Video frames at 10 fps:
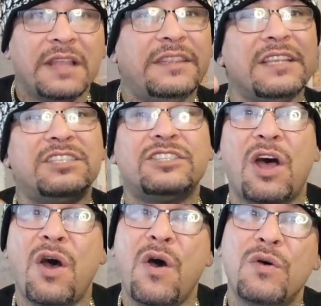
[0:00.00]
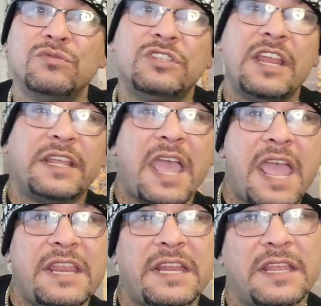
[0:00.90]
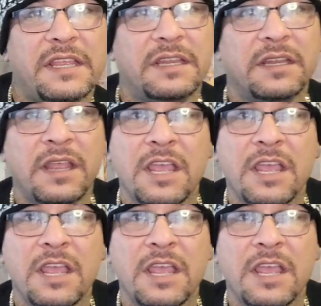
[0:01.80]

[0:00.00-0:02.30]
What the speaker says: This song's dedicated